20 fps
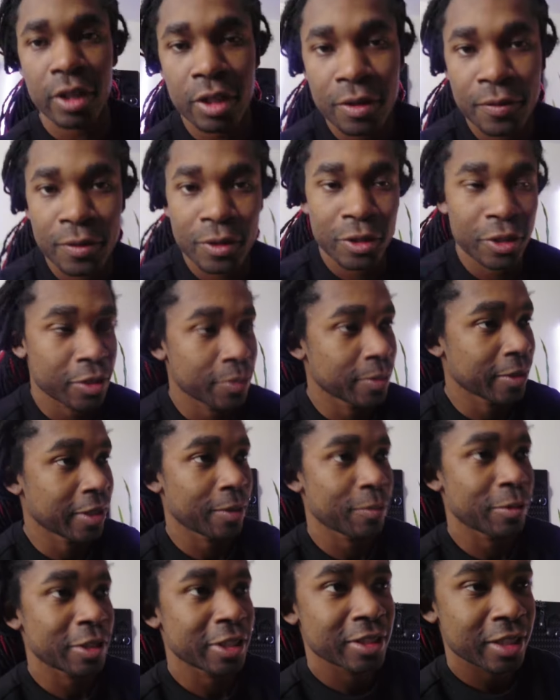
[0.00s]
don't know if you noticed, but
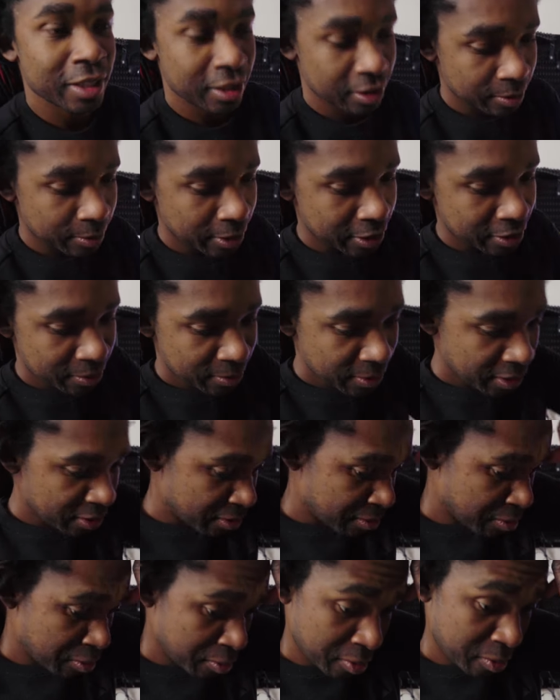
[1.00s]
like what sucks about this
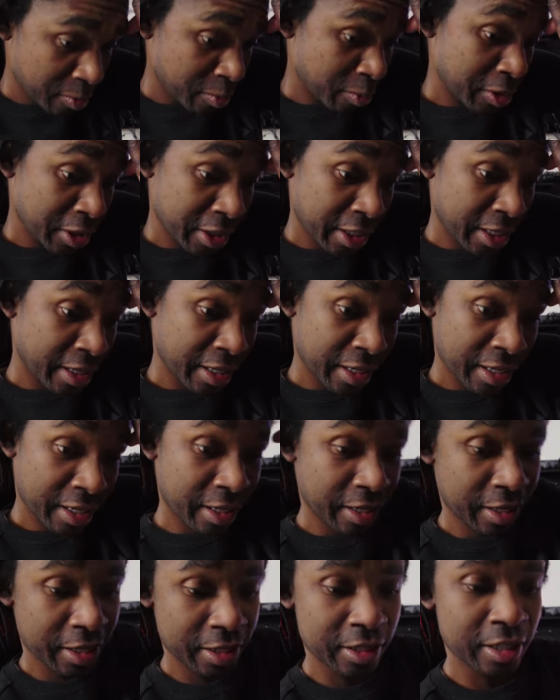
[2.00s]
puzzle which I,
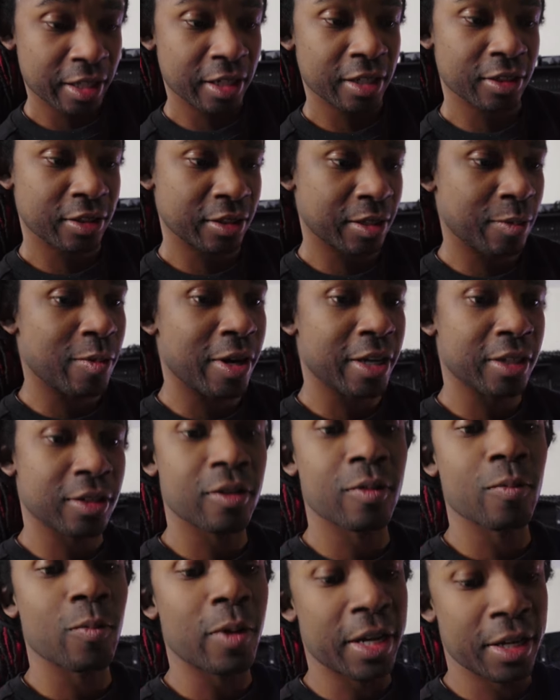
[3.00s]
I guess I understand why it's
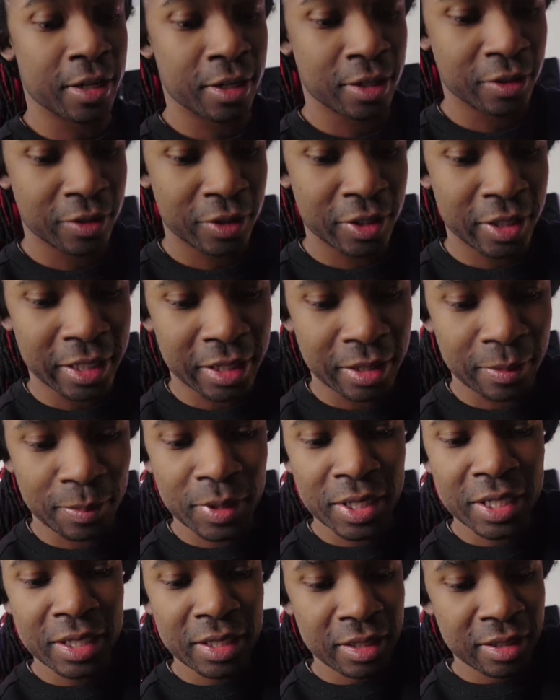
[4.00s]
called White Hell, is like the
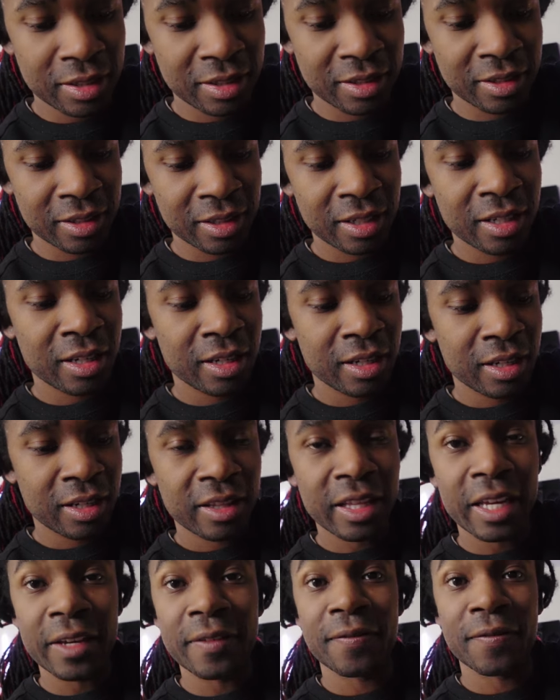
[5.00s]
pieces
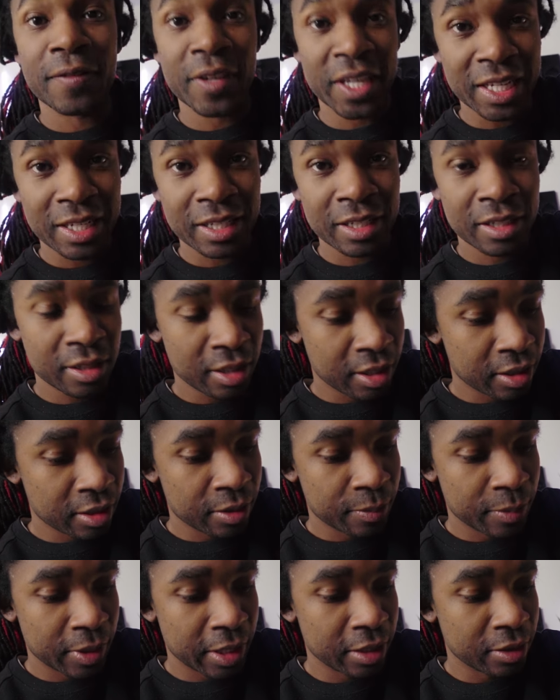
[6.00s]
they fit each
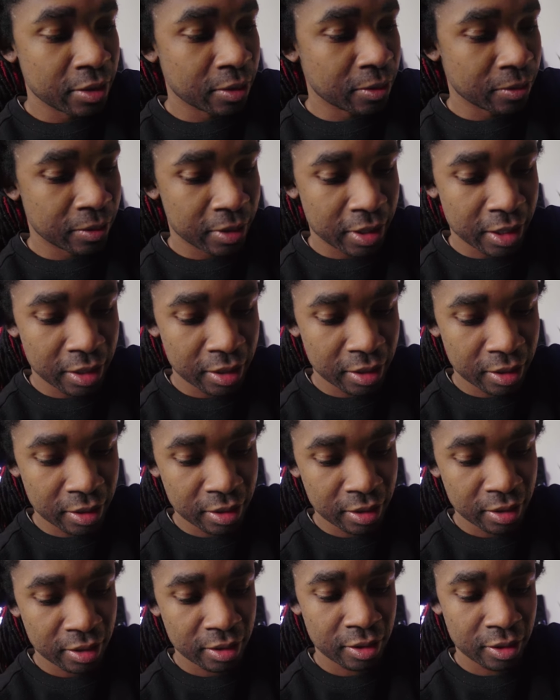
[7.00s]
other, but they don't like
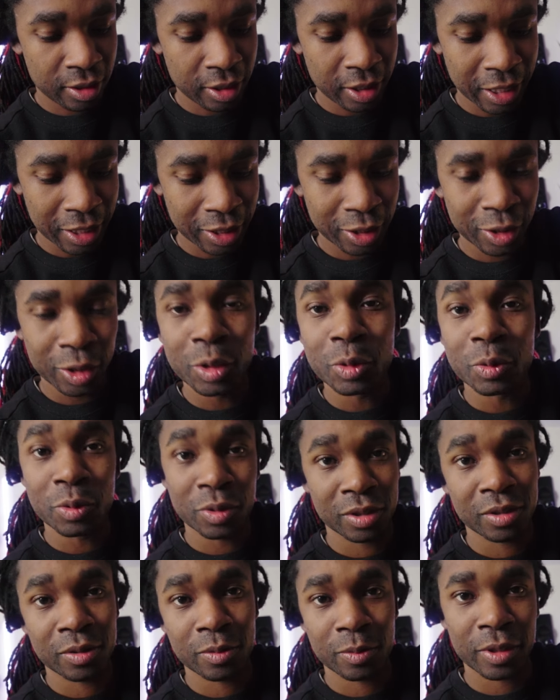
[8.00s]
they're like
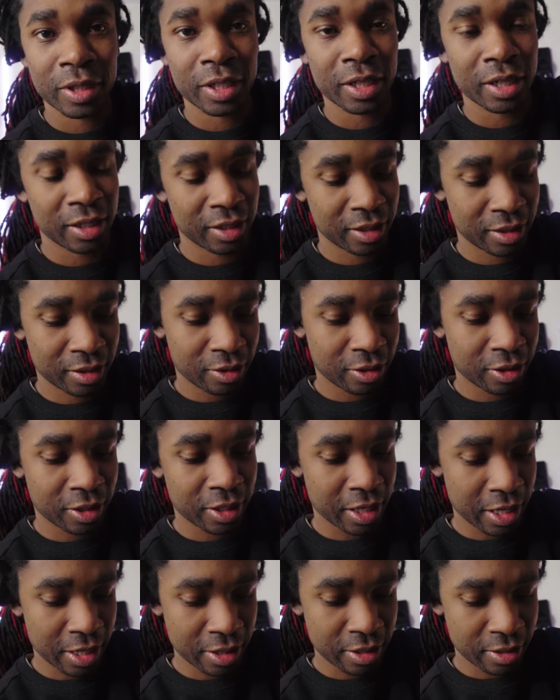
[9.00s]
loose when they are
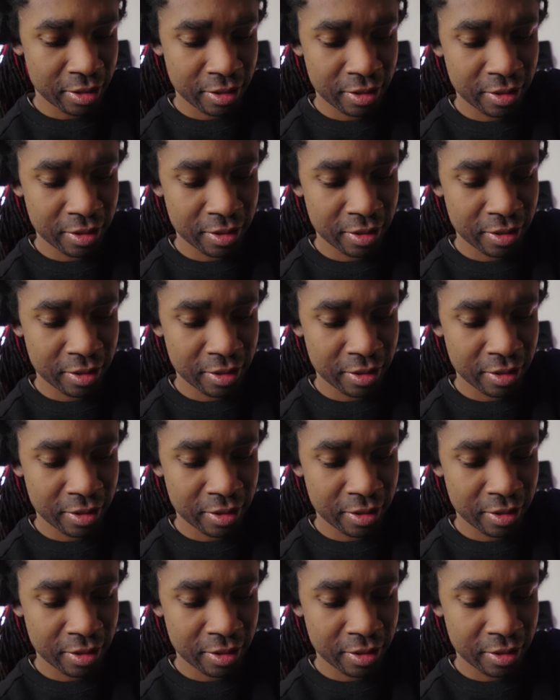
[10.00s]
together.